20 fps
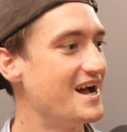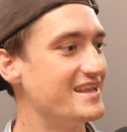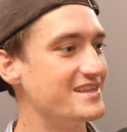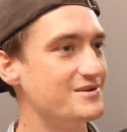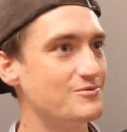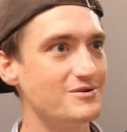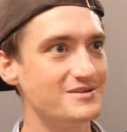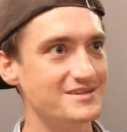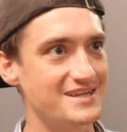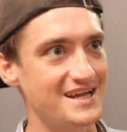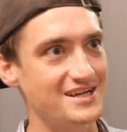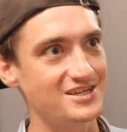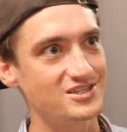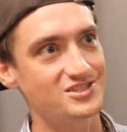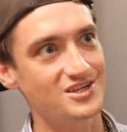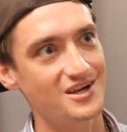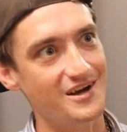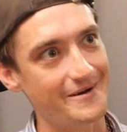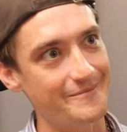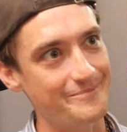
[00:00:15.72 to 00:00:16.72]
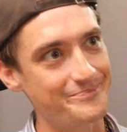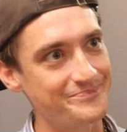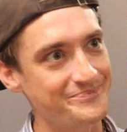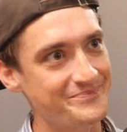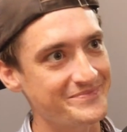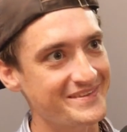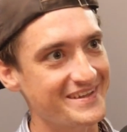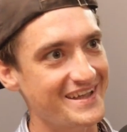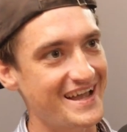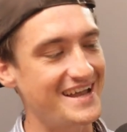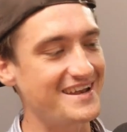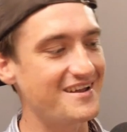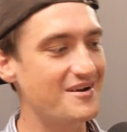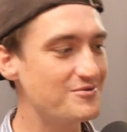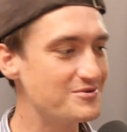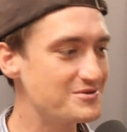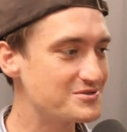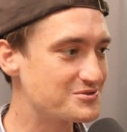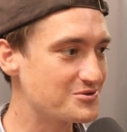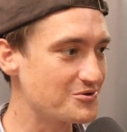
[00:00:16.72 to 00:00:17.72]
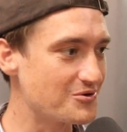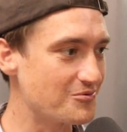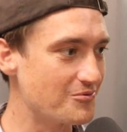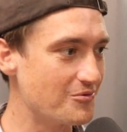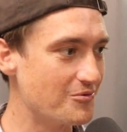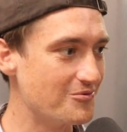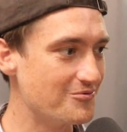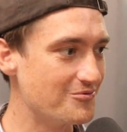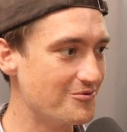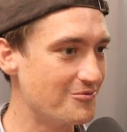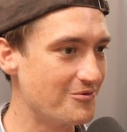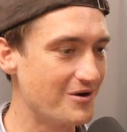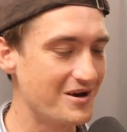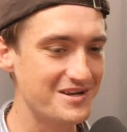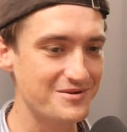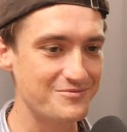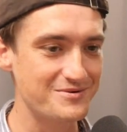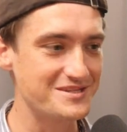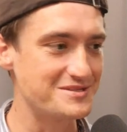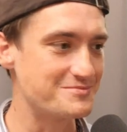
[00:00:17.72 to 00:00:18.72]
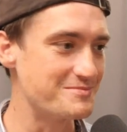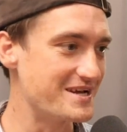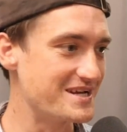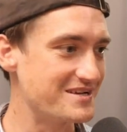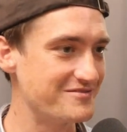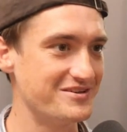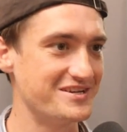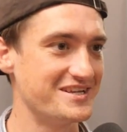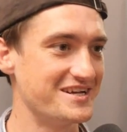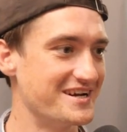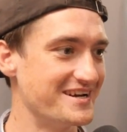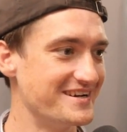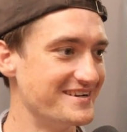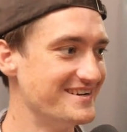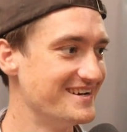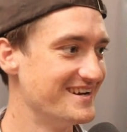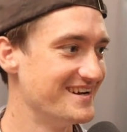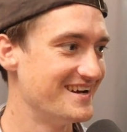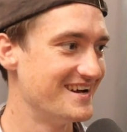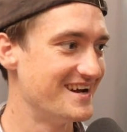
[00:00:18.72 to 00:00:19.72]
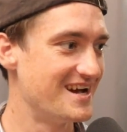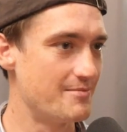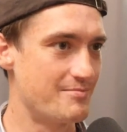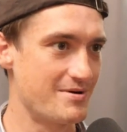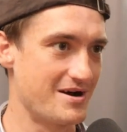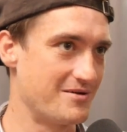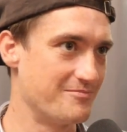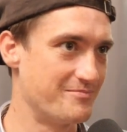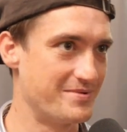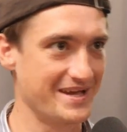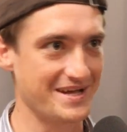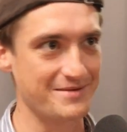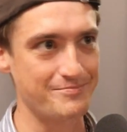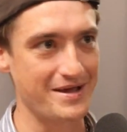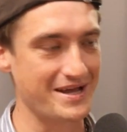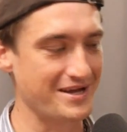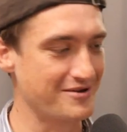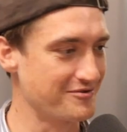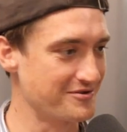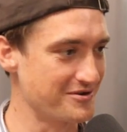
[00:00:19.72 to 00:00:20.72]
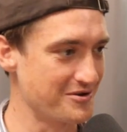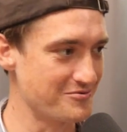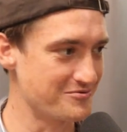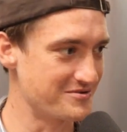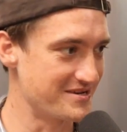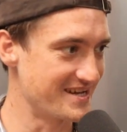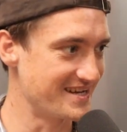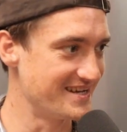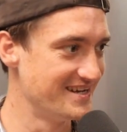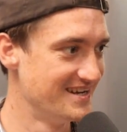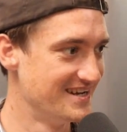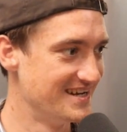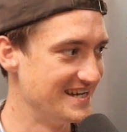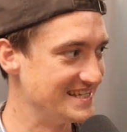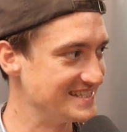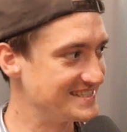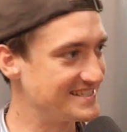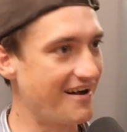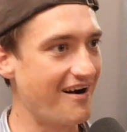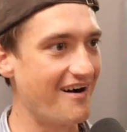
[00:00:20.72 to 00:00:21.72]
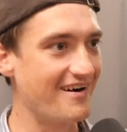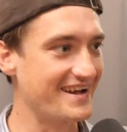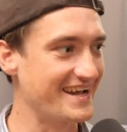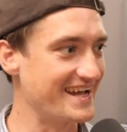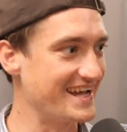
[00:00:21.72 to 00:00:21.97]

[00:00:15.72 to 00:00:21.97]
And then one day it shut. And I always thought, well, why don't we just make a video about being a baker on Alderney, target